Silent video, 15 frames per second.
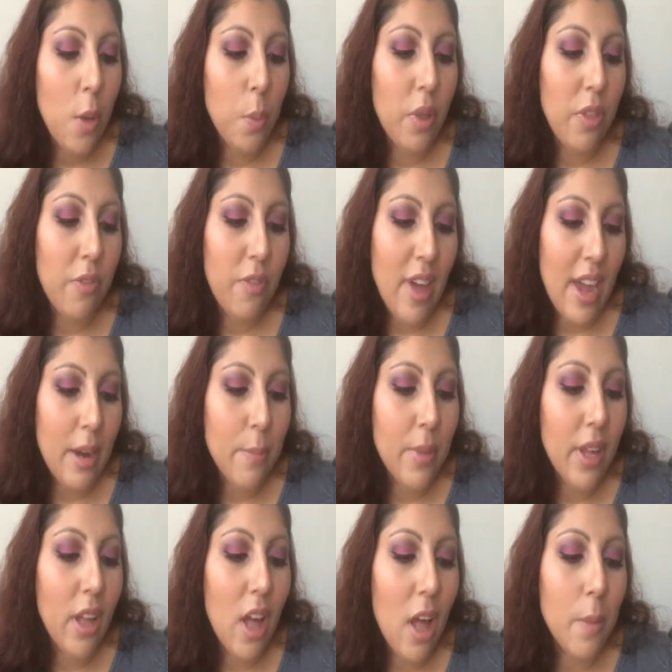with
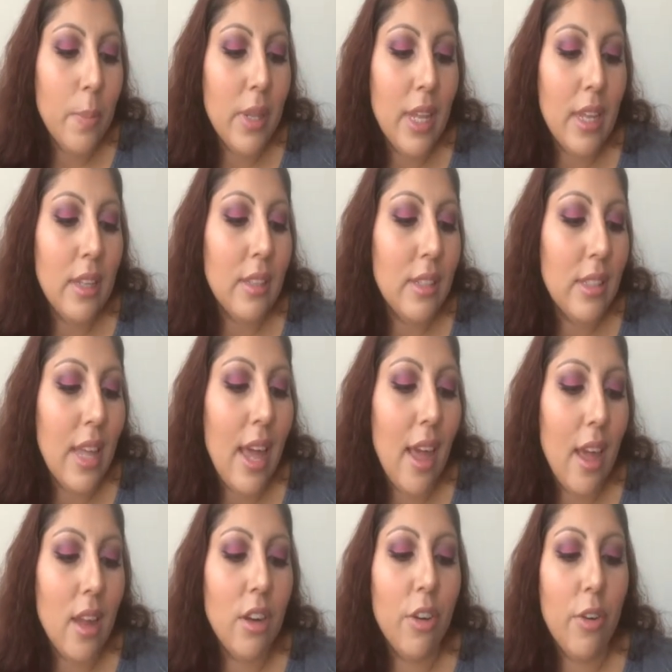Vitamin Complex
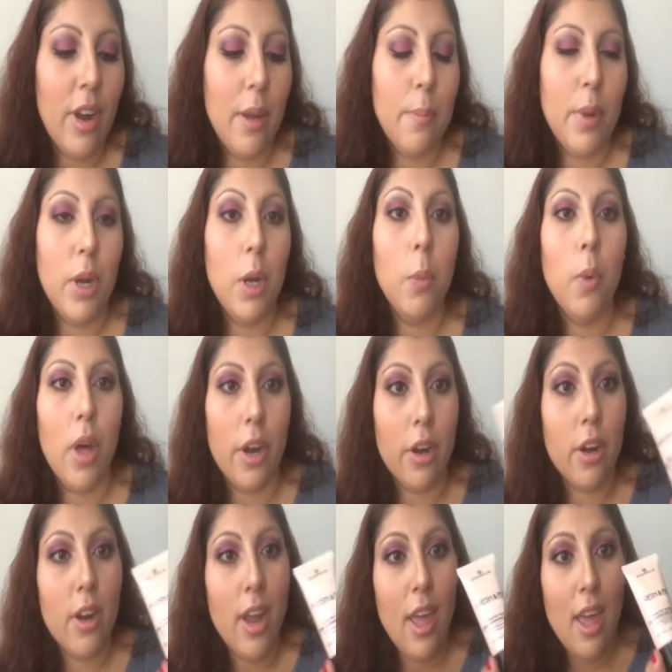and Cranberry
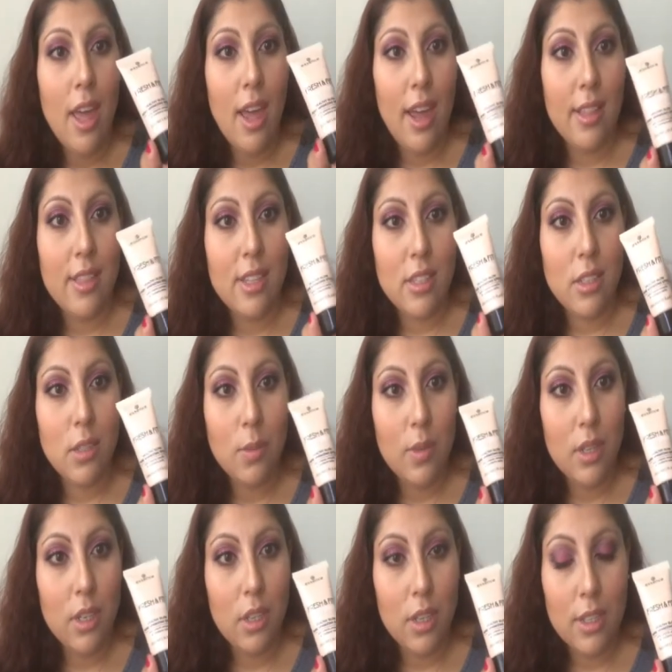Water, and this is
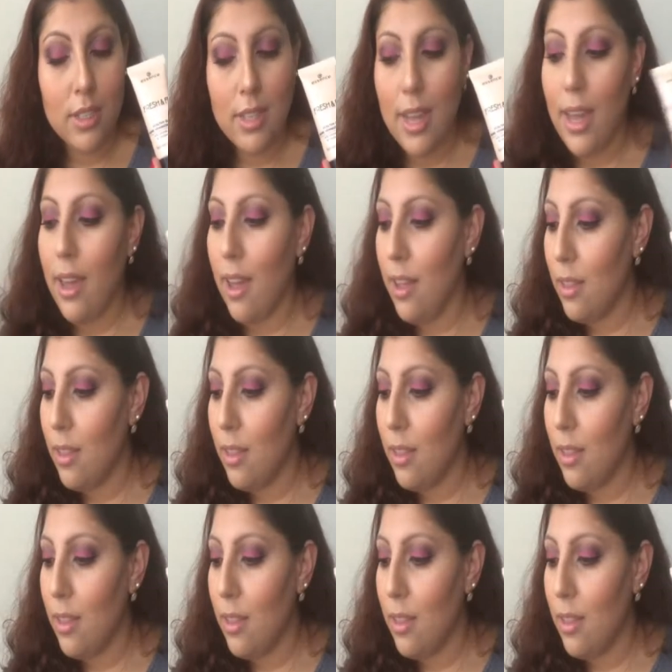what it looks like.